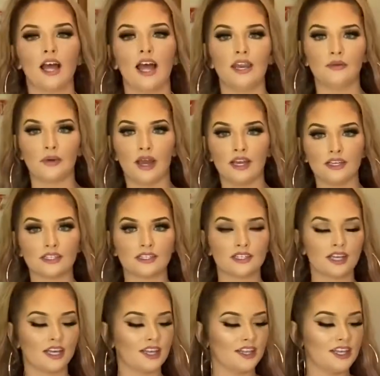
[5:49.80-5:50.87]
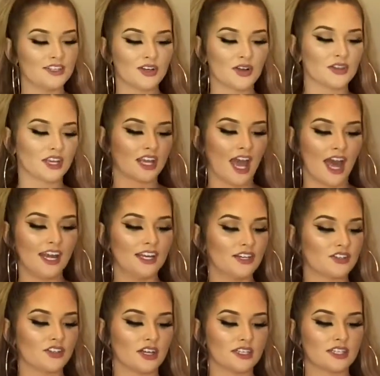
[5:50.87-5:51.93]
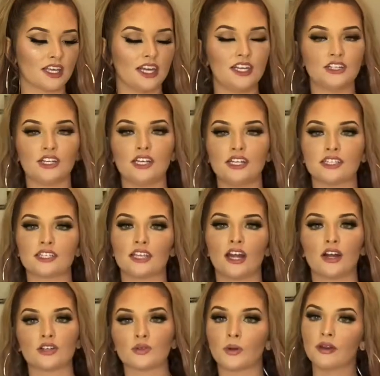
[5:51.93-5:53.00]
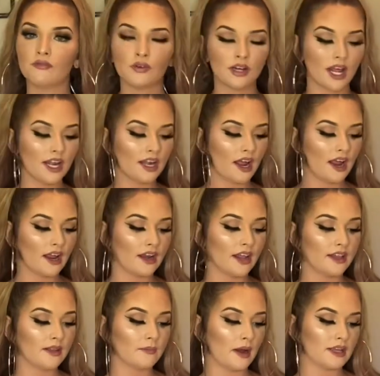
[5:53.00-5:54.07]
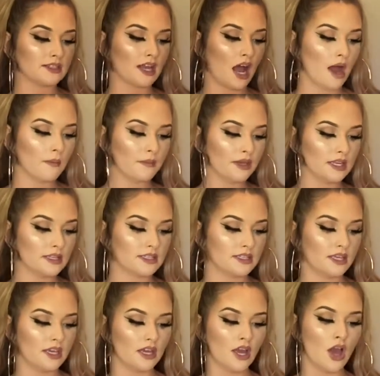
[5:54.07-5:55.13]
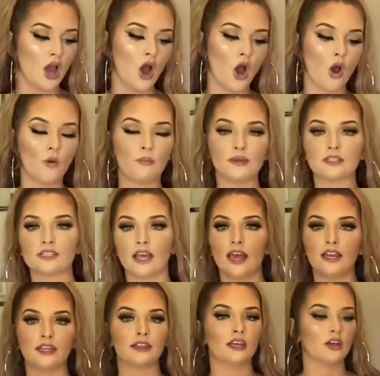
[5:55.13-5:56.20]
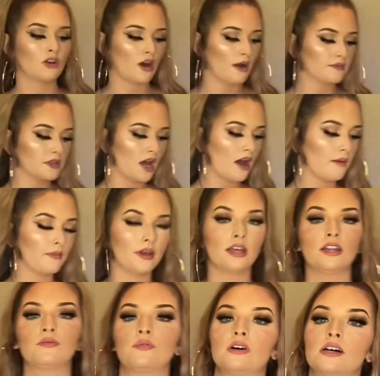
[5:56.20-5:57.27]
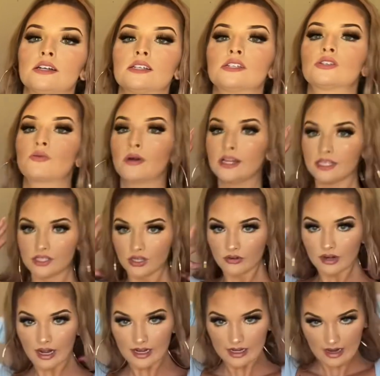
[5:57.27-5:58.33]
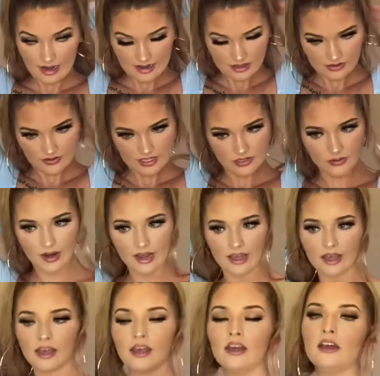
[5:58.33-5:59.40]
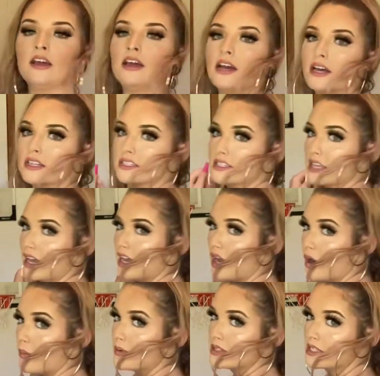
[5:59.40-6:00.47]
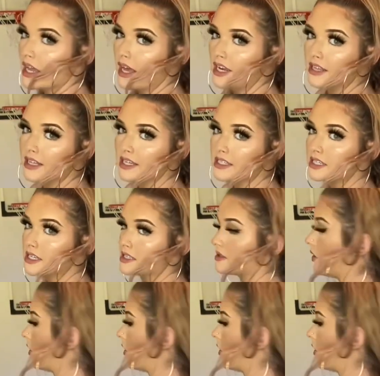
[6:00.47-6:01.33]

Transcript: Anyways, these are the Caddy Distress skinny jeans. They are $24.99 and then my top is the open to anything crop top. It was $22.99. The reason why it's saying open to anything is because the